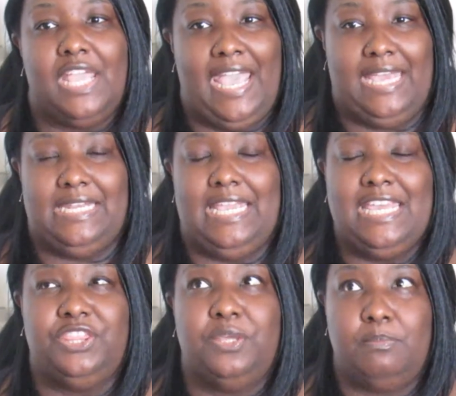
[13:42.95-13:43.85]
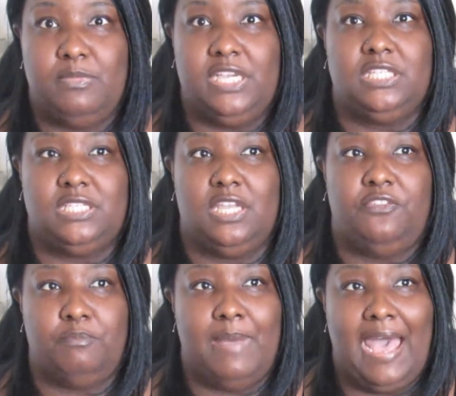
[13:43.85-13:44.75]
And in the midst
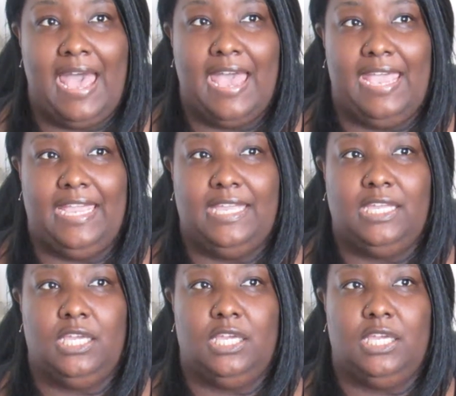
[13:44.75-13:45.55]
of my